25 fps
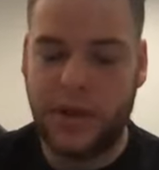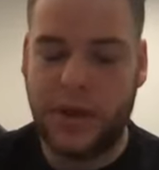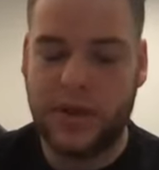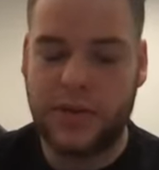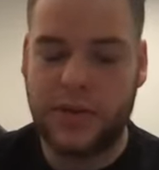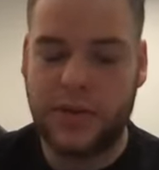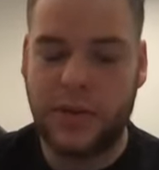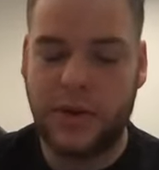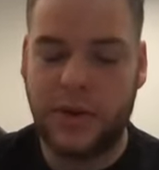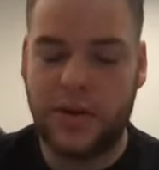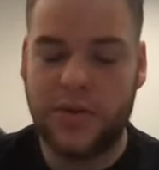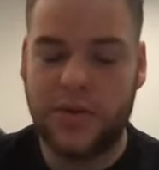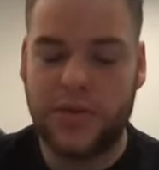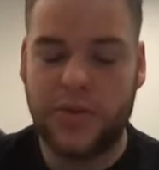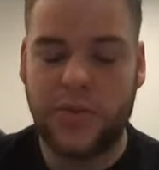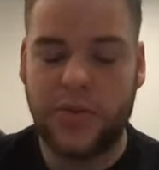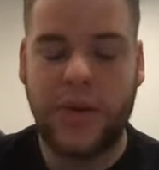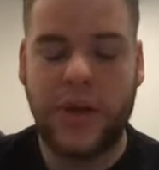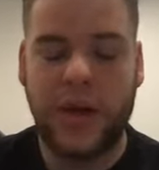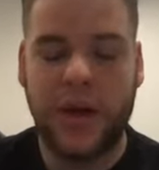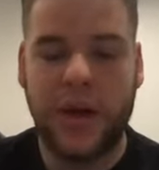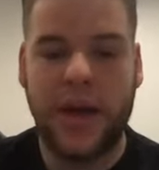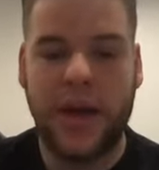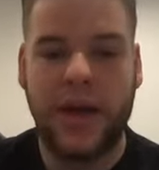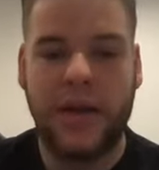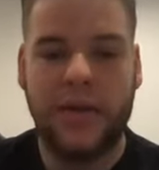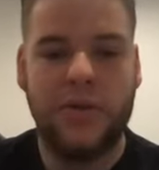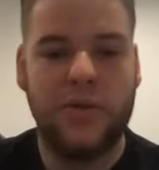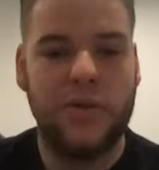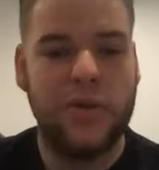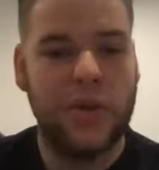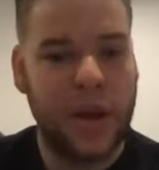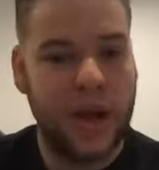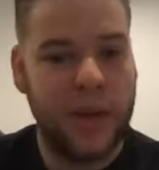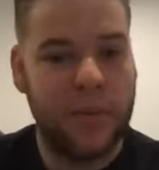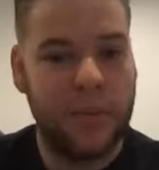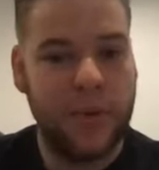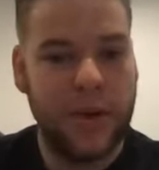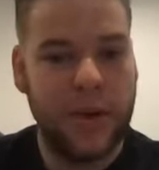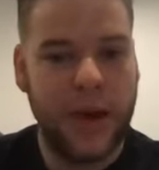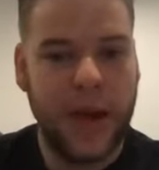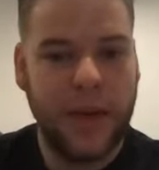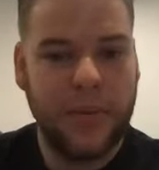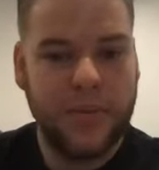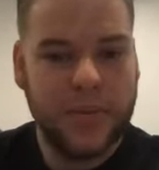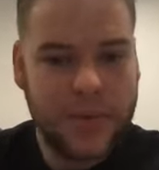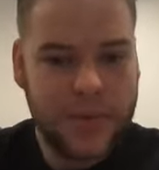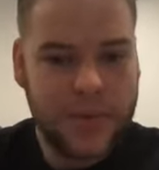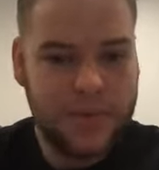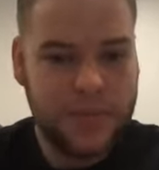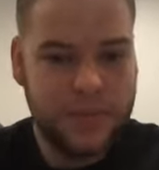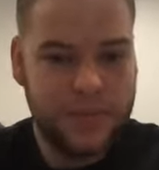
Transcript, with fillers: as close as we can get to the Olympic Games.